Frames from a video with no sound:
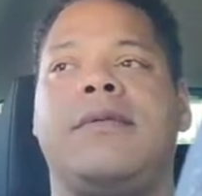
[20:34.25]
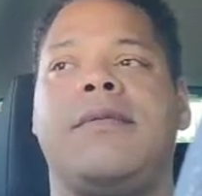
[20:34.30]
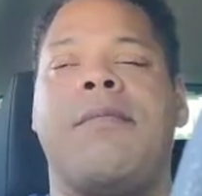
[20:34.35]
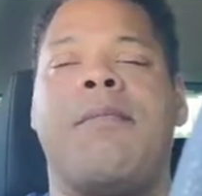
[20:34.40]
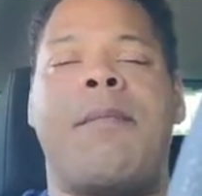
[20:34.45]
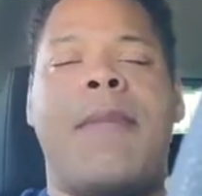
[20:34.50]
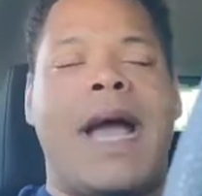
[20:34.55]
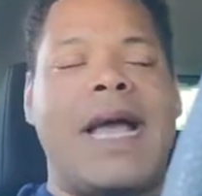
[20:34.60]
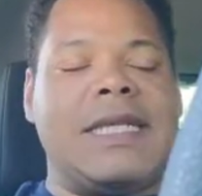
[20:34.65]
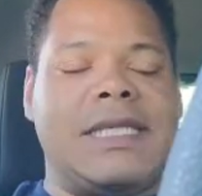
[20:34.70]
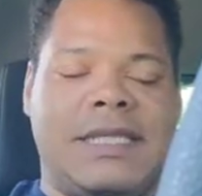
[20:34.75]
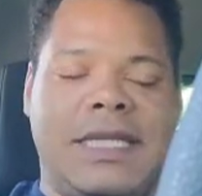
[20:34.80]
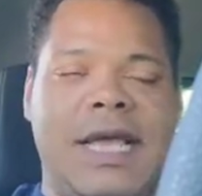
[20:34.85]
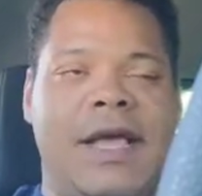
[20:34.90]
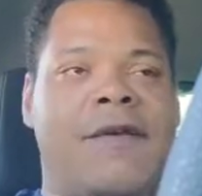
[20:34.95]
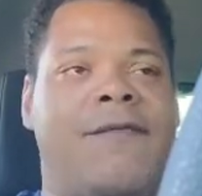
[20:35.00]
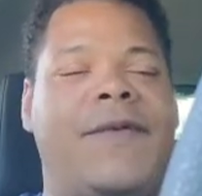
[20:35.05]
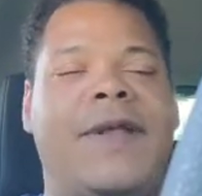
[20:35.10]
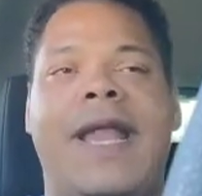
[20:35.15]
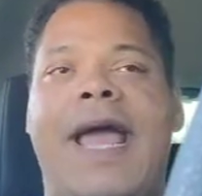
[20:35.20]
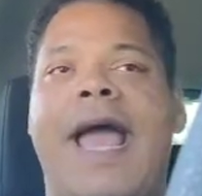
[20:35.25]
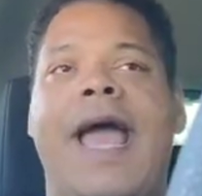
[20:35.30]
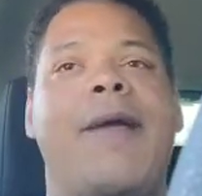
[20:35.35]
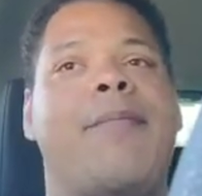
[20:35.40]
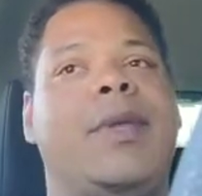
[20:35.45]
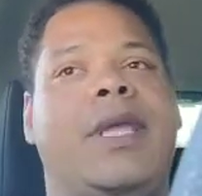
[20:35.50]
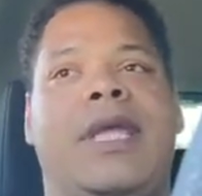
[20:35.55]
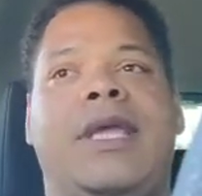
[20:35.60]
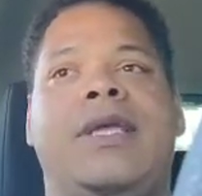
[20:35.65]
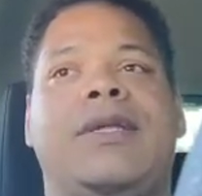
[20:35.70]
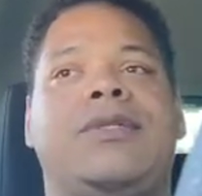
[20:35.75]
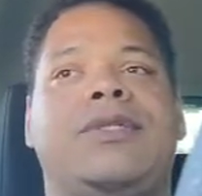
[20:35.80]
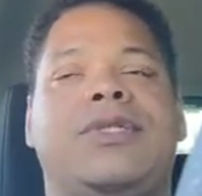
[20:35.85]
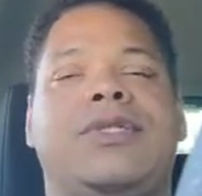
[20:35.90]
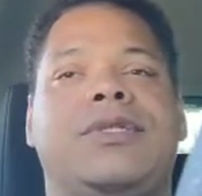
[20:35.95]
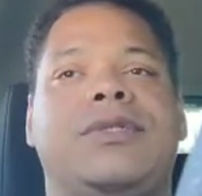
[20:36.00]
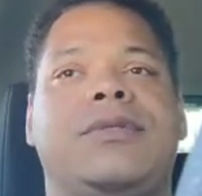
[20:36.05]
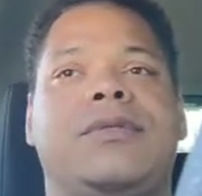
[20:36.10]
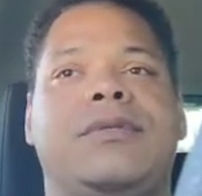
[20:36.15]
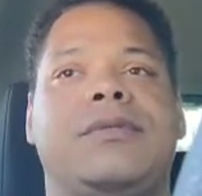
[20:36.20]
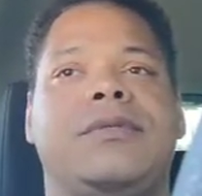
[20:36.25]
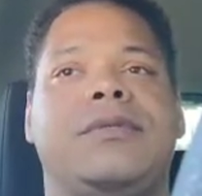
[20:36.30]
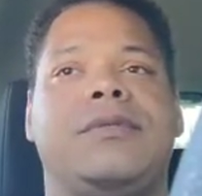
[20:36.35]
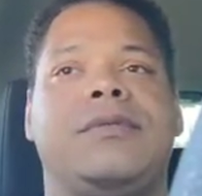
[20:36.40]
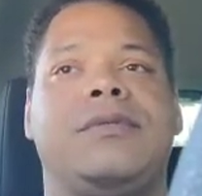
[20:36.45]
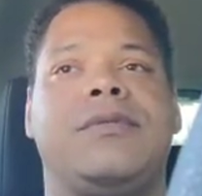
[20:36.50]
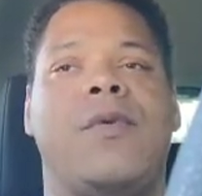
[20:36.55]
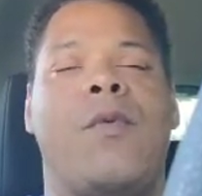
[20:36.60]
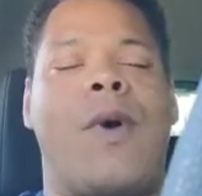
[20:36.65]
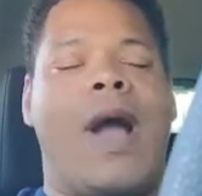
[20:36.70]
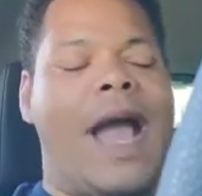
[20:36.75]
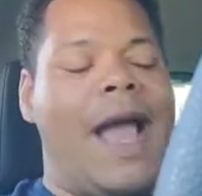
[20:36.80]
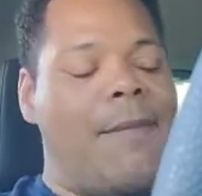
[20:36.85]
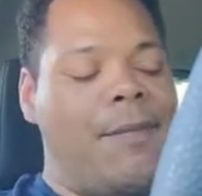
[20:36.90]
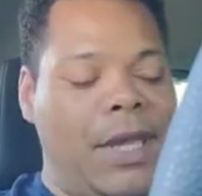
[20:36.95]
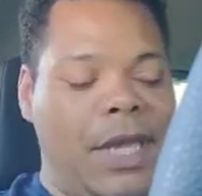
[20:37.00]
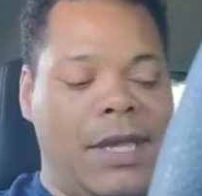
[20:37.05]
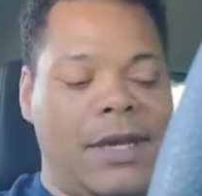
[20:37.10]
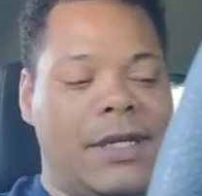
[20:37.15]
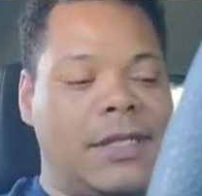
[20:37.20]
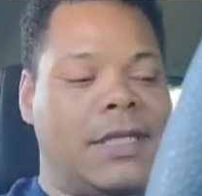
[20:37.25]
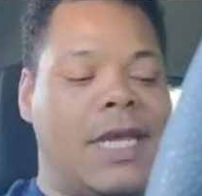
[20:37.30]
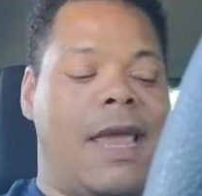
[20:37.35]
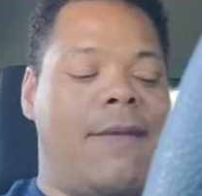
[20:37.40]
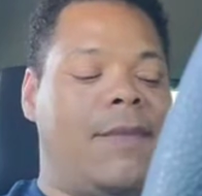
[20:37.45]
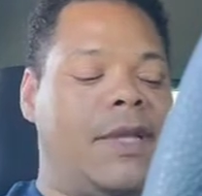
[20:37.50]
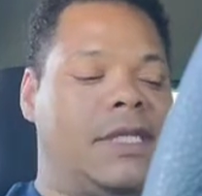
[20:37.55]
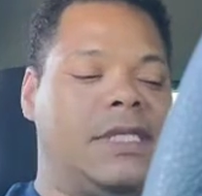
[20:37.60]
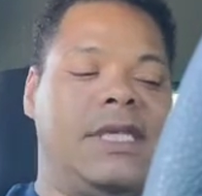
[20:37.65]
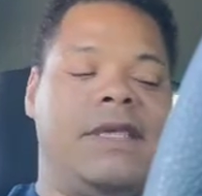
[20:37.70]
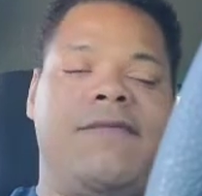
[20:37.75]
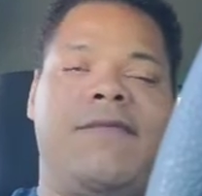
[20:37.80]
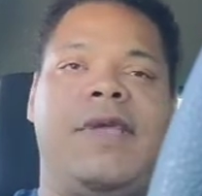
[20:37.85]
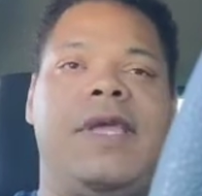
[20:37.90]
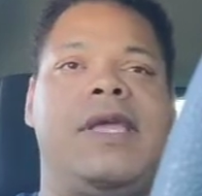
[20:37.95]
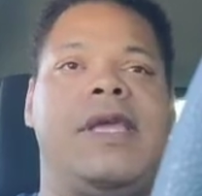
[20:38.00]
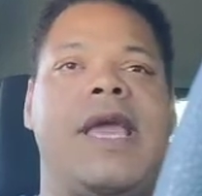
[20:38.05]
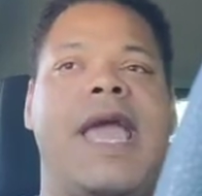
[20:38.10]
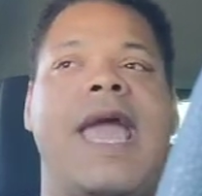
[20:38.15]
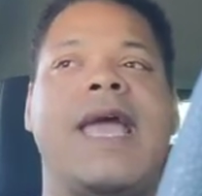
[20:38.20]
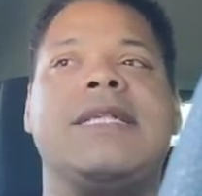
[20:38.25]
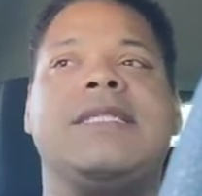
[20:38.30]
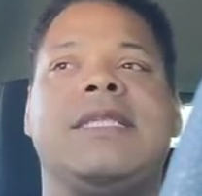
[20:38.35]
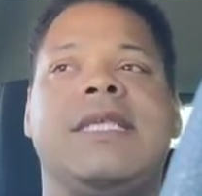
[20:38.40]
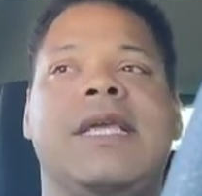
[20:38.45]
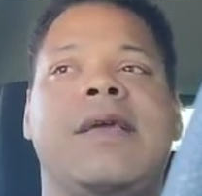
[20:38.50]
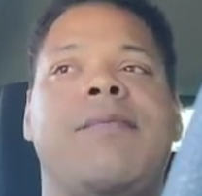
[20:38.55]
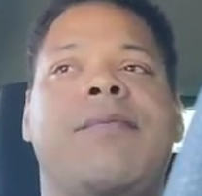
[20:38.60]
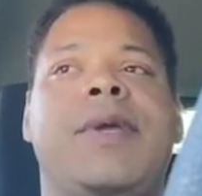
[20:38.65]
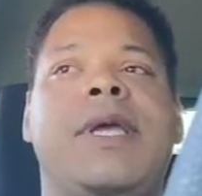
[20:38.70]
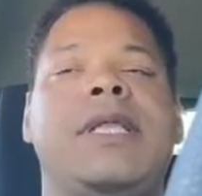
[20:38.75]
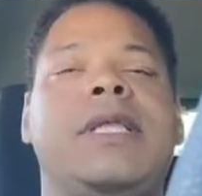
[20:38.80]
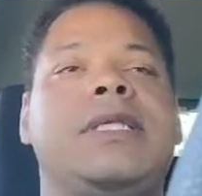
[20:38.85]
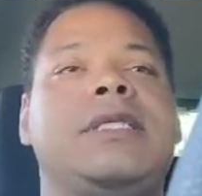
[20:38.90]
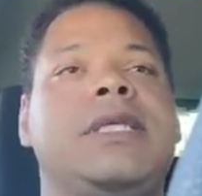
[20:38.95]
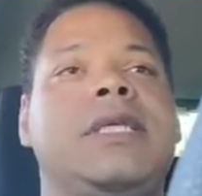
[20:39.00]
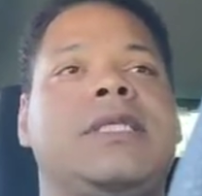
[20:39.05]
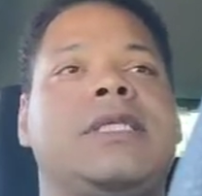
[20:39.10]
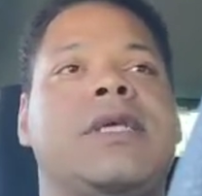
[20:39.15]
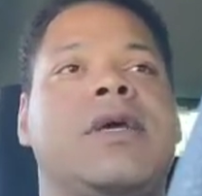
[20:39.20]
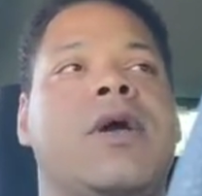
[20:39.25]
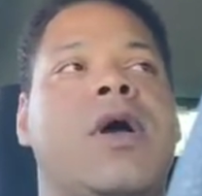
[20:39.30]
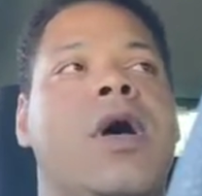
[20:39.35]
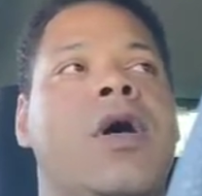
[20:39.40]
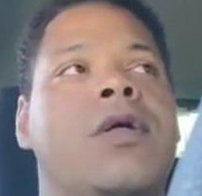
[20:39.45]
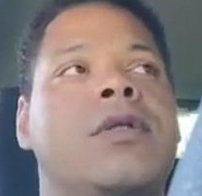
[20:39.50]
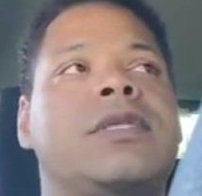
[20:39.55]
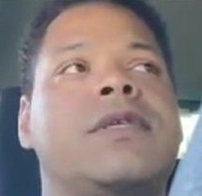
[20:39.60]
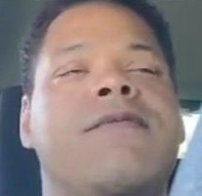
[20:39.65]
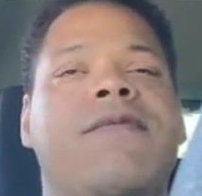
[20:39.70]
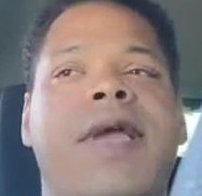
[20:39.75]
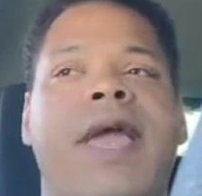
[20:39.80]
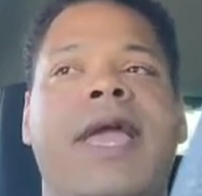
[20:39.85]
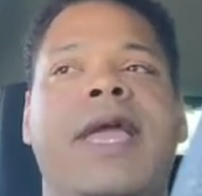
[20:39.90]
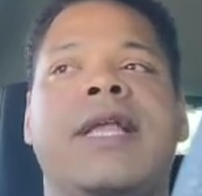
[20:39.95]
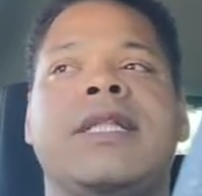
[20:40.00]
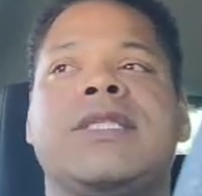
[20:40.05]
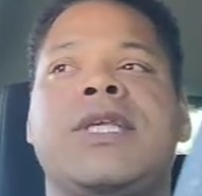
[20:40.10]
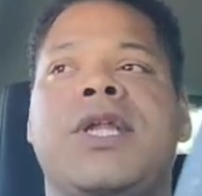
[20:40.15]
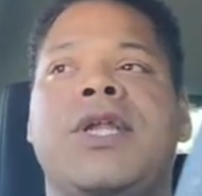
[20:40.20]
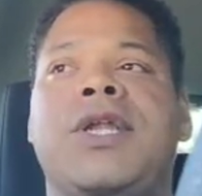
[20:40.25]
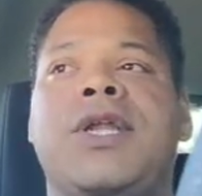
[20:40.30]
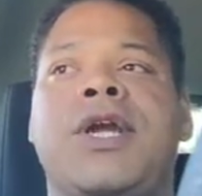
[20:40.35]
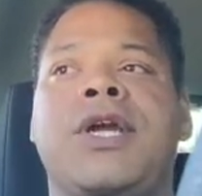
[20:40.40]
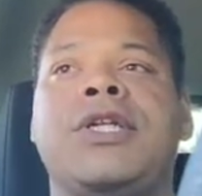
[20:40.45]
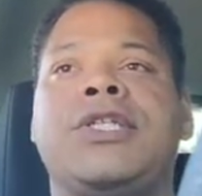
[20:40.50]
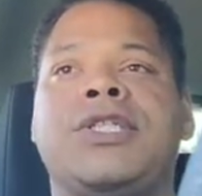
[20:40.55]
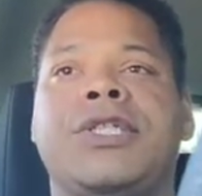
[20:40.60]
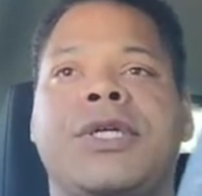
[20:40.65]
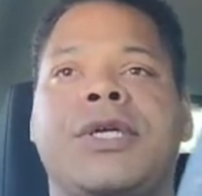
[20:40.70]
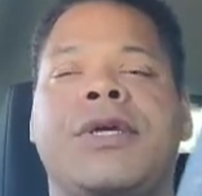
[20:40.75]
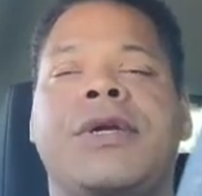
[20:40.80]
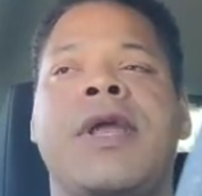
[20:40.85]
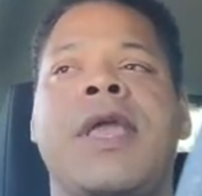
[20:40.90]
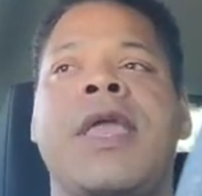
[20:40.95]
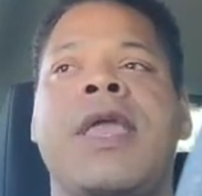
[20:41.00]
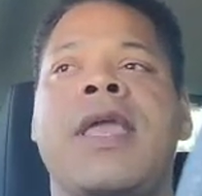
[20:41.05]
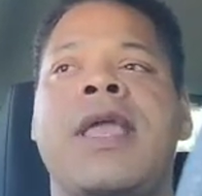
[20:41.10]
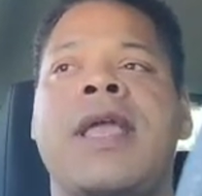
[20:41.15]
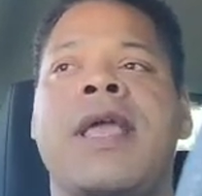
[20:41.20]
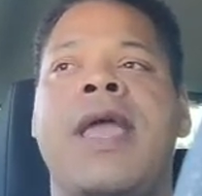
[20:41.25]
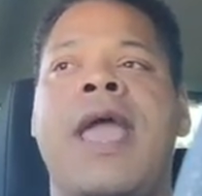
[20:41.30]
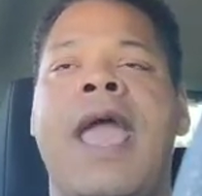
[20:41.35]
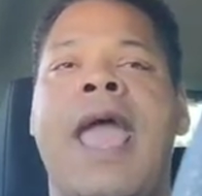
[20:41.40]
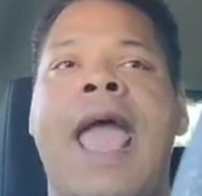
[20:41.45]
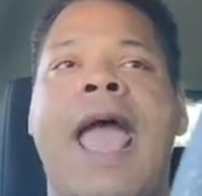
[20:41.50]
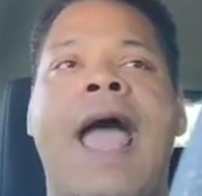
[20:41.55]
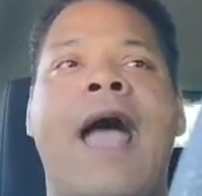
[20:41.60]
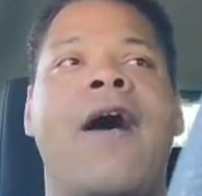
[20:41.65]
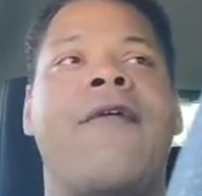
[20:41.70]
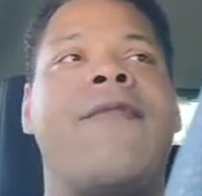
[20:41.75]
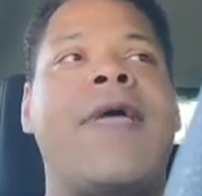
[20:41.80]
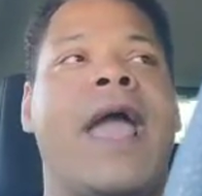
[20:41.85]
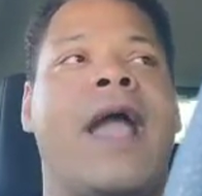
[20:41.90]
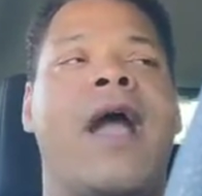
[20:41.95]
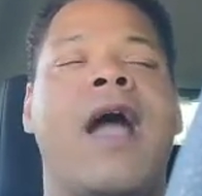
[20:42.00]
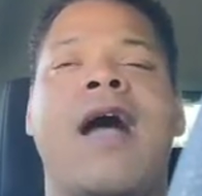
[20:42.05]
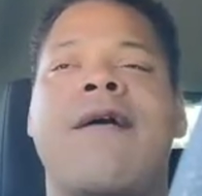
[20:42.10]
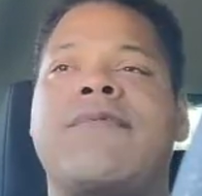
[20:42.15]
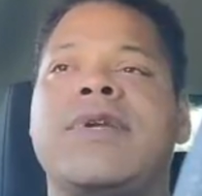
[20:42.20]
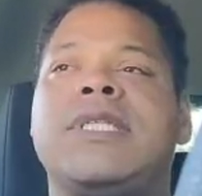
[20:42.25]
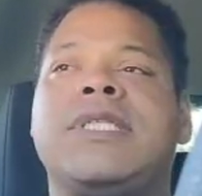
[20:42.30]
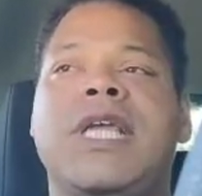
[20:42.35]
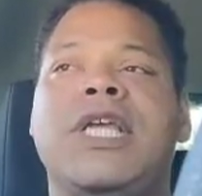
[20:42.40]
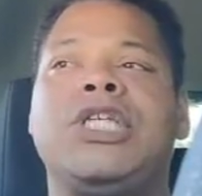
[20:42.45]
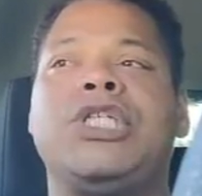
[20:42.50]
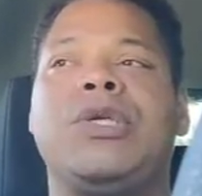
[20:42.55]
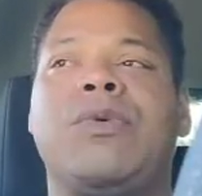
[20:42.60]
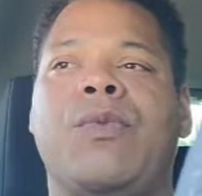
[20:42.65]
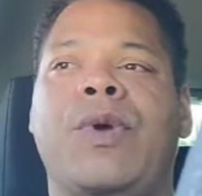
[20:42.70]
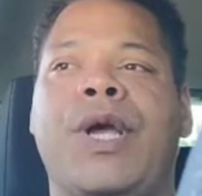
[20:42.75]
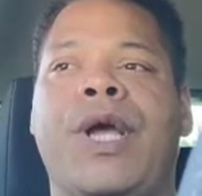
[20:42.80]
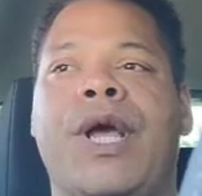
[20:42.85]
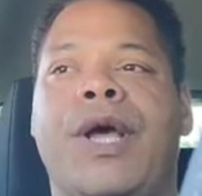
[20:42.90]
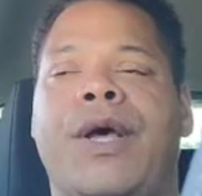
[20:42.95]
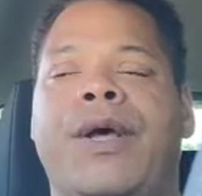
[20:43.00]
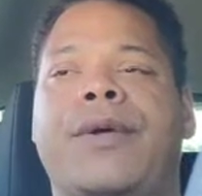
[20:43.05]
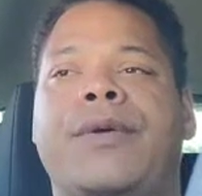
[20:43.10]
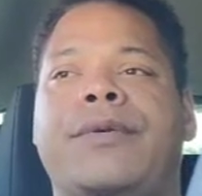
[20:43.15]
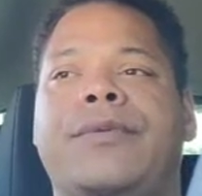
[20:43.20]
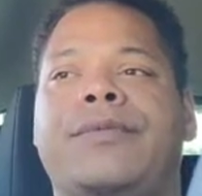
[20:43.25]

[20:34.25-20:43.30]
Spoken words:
myself and I, bitch, YB Entertainment TV has the ability to cultivate and to nurture how that conversation would go.